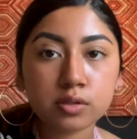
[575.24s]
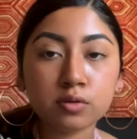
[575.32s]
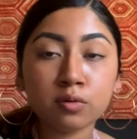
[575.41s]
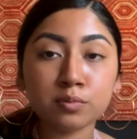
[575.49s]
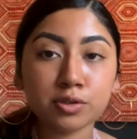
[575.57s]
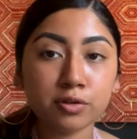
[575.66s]
so
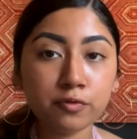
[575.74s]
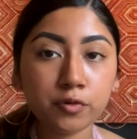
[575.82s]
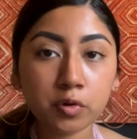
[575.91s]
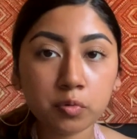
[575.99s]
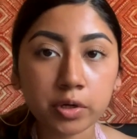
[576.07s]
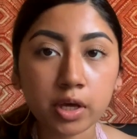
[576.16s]
I'm sorry for
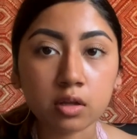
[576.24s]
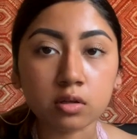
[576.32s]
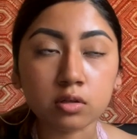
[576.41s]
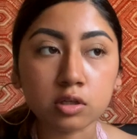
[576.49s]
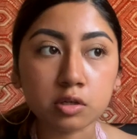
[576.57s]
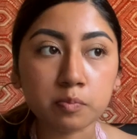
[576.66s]
the way I
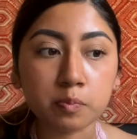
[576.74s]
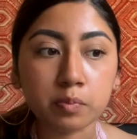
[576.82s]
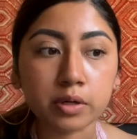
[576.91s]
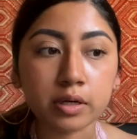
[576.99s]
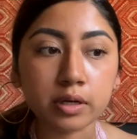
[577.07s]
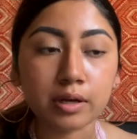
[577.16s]
look,
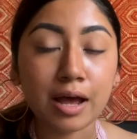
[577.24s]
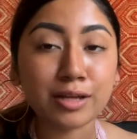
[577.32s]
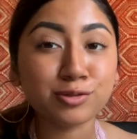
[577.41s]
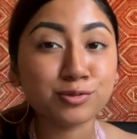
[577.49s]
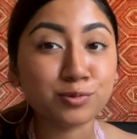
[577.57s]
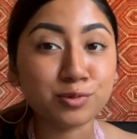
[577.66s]
but I
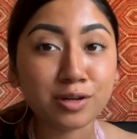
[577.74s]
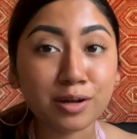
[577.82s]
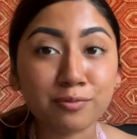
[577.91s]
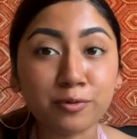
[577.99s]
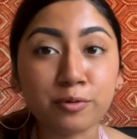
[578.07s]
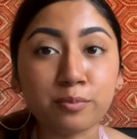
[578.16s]
just woke
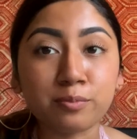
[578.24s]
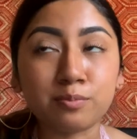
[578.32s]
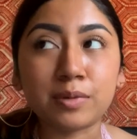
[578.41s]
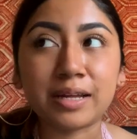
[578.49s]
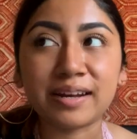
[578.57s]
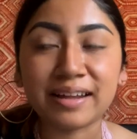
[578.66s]
up from
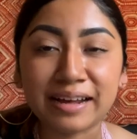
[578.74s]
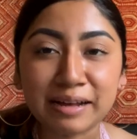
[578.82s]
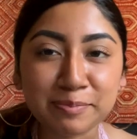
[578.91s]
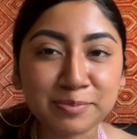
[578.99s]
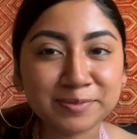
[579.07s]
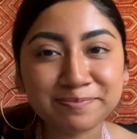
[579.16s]
a
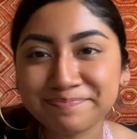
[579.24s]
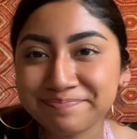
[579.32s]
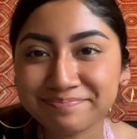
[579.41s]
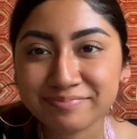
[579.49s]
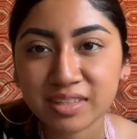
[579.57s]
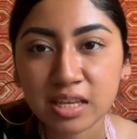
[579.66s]
nap.
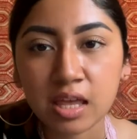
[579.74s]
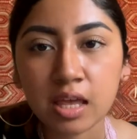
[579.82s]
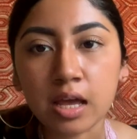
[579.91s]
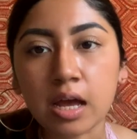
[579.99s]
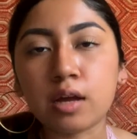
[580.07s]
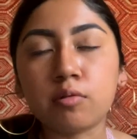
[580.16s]

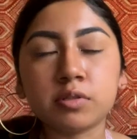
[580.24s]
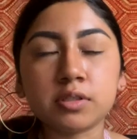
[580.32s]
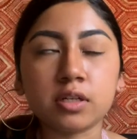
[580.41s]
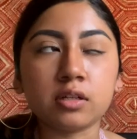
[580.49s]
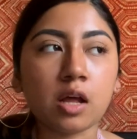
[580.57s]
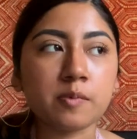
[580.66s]
I always
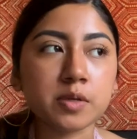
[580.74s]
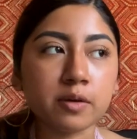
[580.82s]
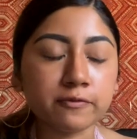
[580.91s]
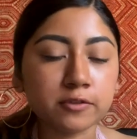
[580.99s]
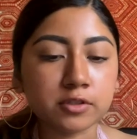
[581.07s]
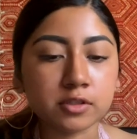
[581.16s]
take naps
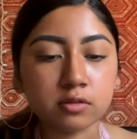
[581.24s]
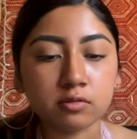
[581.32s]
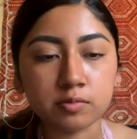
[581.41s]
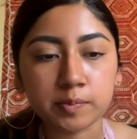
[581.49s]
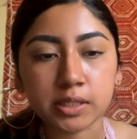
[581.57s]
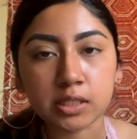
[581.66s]
after school
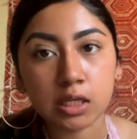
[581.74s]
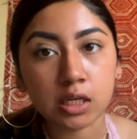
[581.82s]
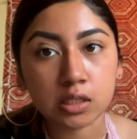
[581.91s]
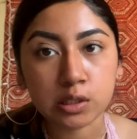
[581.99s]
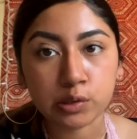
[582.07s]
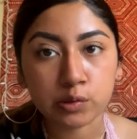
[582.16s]
because I
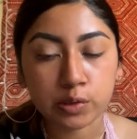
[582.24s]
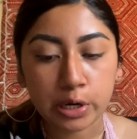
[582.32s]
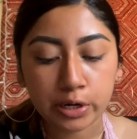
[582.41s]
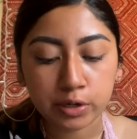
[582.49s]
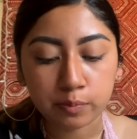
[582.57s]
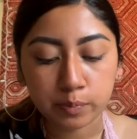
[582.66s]
get so
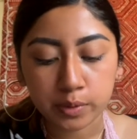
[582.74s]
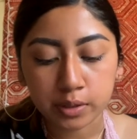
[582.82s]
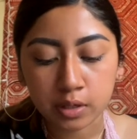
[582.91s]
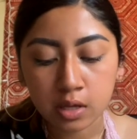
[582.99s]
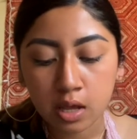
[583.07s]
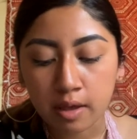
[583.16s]
tired, but
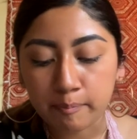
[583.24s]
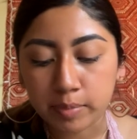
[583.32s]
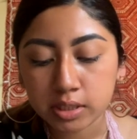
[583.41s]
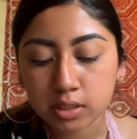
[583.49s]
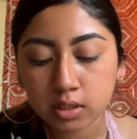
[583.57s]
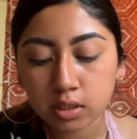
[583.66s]

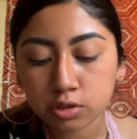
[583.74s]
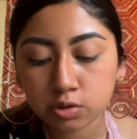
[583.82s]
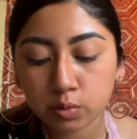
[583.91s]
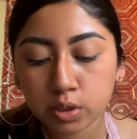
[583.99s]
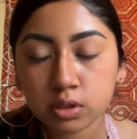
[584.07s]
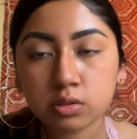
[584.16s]
basically I just
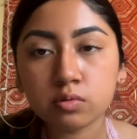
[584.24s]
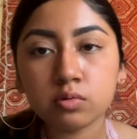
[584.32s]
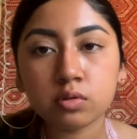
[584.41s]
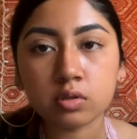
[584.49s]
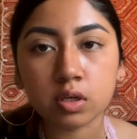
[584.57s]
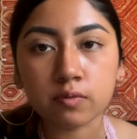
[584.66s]
wanted to
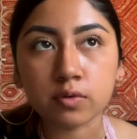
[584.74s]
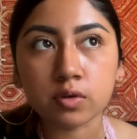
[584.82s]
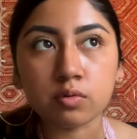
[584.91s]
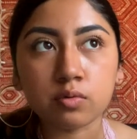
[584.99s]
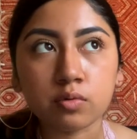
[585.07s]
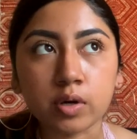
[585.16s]
give
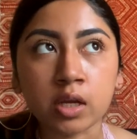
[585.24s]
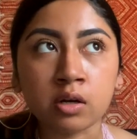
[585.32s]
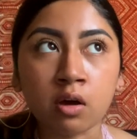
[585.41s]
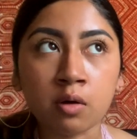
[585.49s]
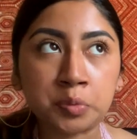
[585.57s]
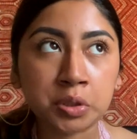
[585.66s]
you an
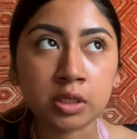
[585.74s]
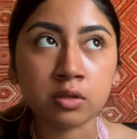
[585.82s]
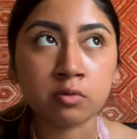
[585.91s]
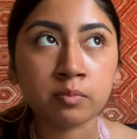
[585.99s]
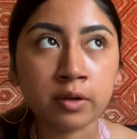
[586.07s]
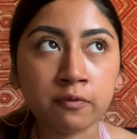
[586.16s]
update
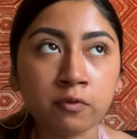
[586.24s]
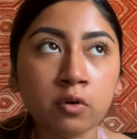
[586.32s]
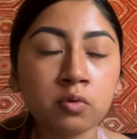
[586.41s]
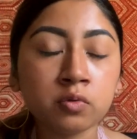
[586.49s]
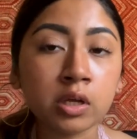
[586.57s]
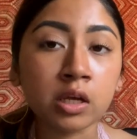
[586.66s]
on my
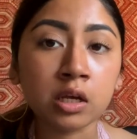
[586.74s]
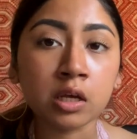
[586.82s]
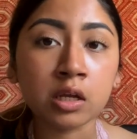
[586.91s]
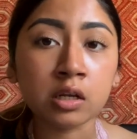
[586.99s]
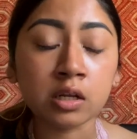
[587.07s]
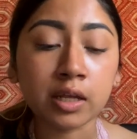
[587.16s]
phone
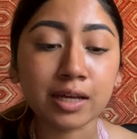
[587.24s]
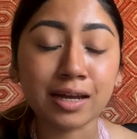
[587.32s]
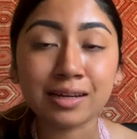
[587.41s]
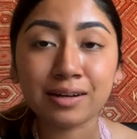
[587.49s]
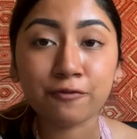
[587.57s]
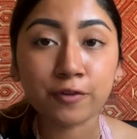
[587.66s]
and like
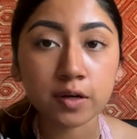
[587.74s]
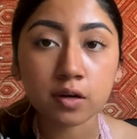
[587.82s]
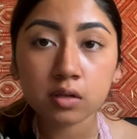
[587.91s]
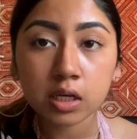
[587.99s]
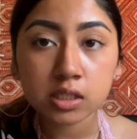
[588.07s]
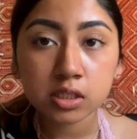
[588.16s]
kind of
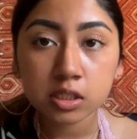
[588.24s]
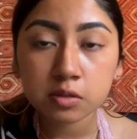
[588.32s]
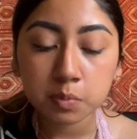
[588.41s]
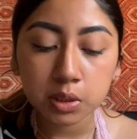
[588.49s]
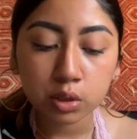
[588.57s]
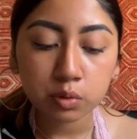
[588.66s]
finalize this
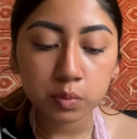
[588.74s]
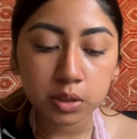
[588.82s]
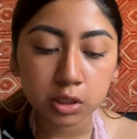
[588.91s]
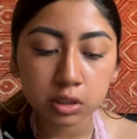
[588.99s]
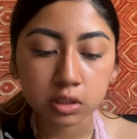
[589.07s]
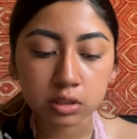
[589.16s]
video
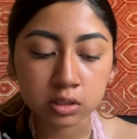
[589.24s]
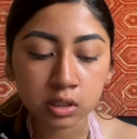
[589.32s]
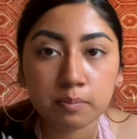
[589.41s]
because